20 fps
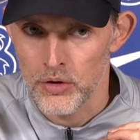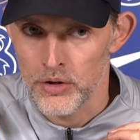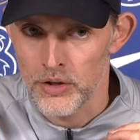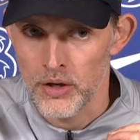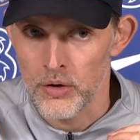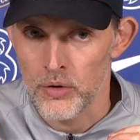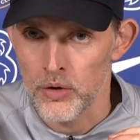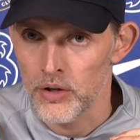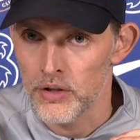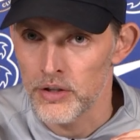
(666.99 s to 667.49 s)
in
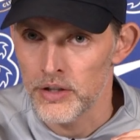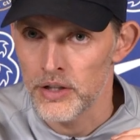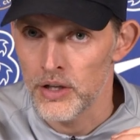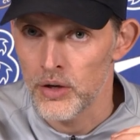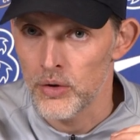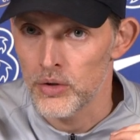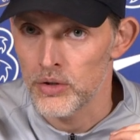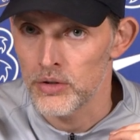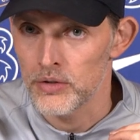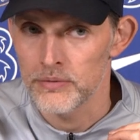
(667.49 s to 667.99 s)
our in
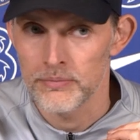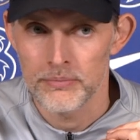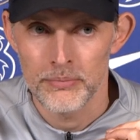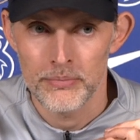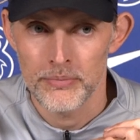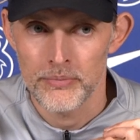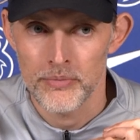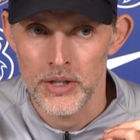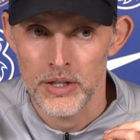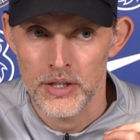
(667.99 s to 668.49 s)
our
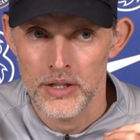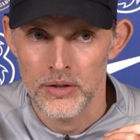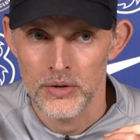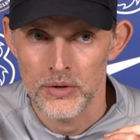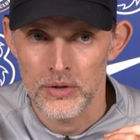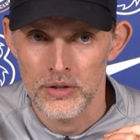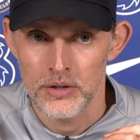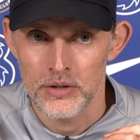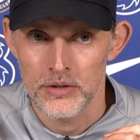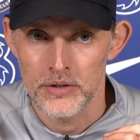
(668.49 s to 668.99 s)
in
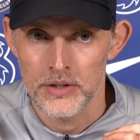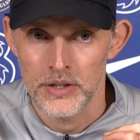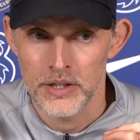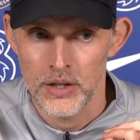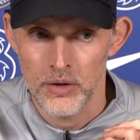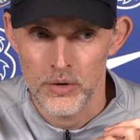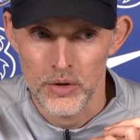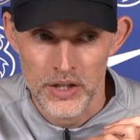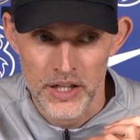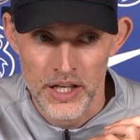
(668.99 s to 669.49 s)
our
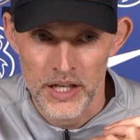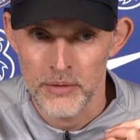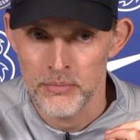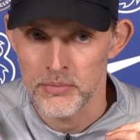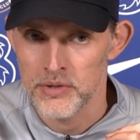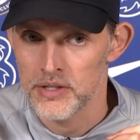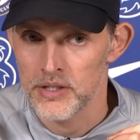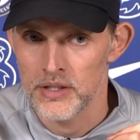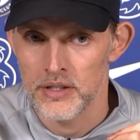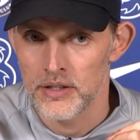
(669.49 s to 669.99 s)
in our
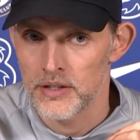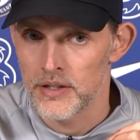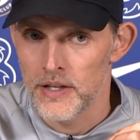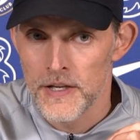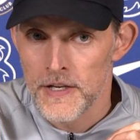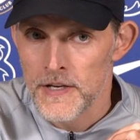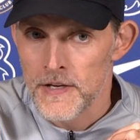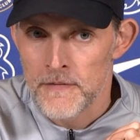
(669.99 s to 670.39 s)
games and